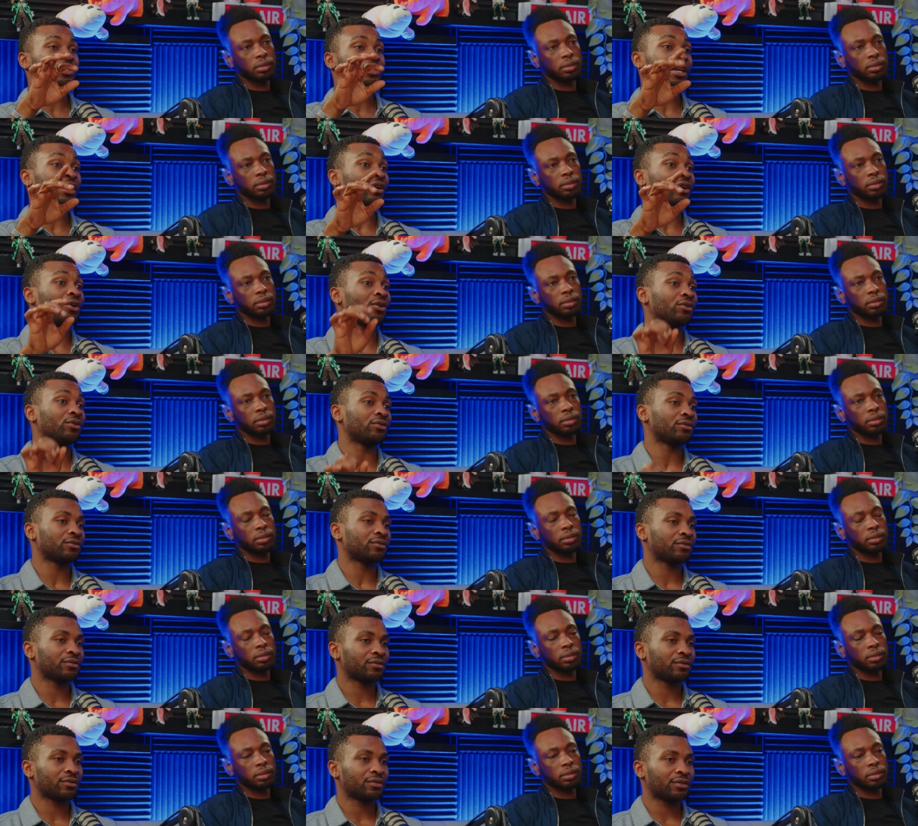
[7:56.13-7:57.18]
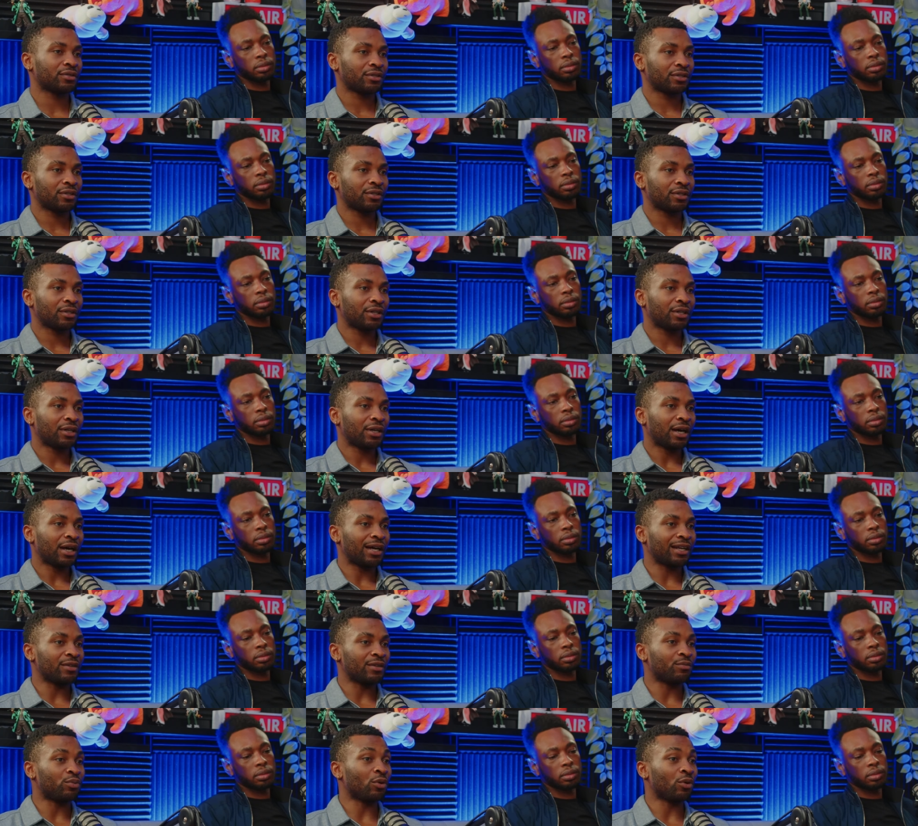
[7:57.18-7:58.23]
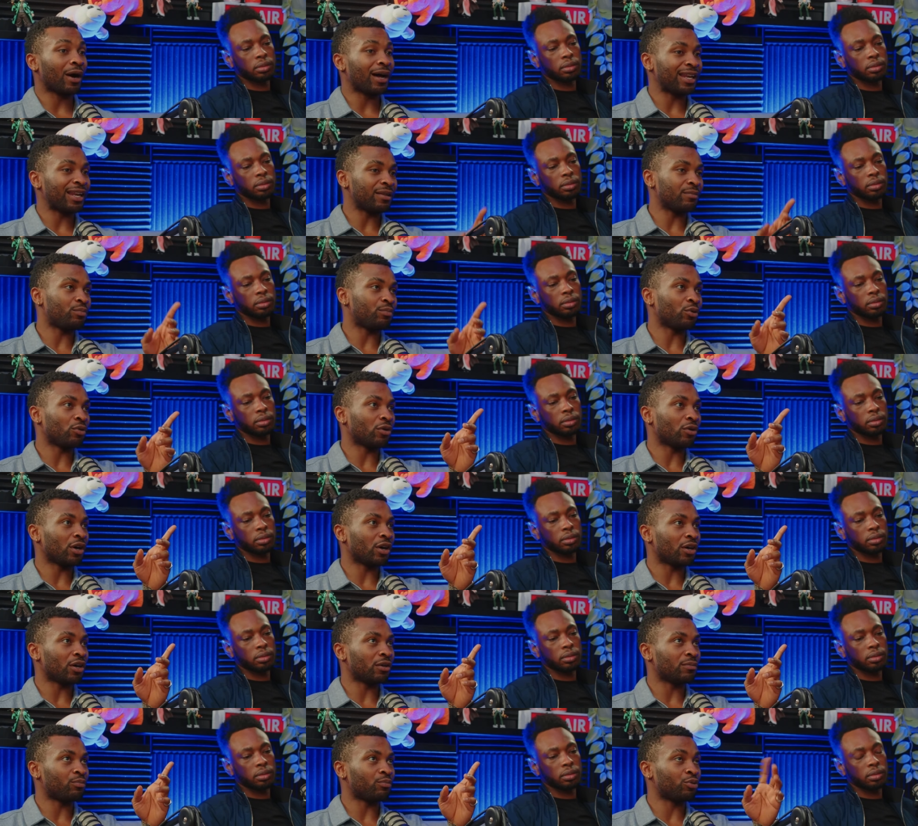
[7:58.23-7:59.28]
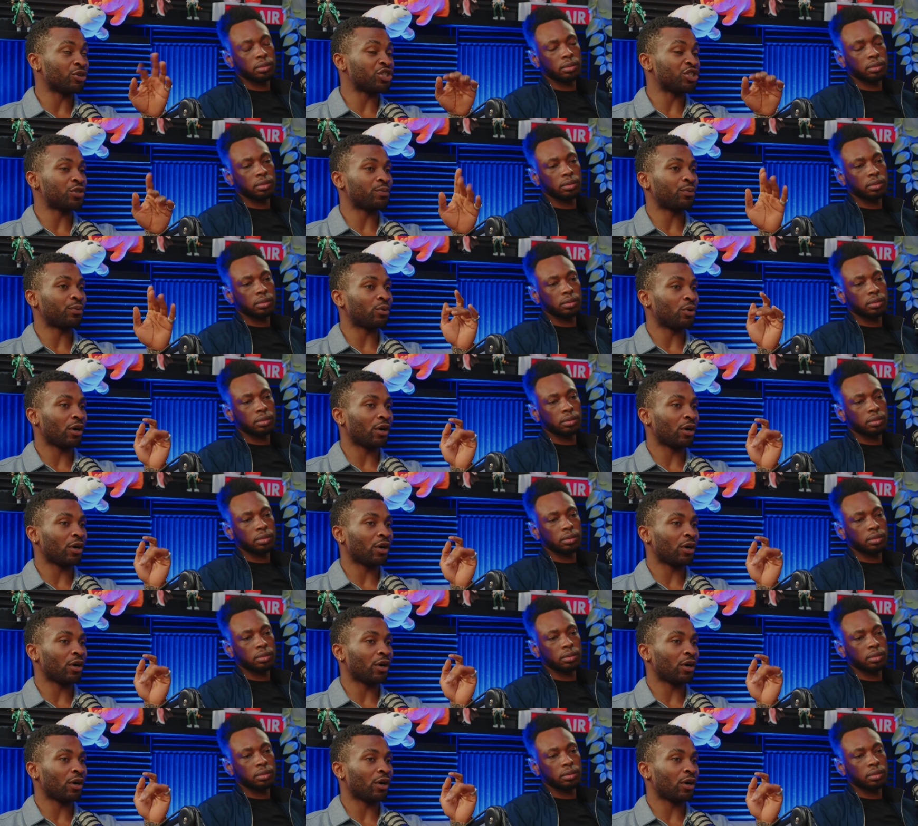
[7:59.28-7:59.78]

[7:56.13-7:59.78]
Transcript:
Speaker 1: J O. Okay, yeah, see it. And then put and then put um, uh, principal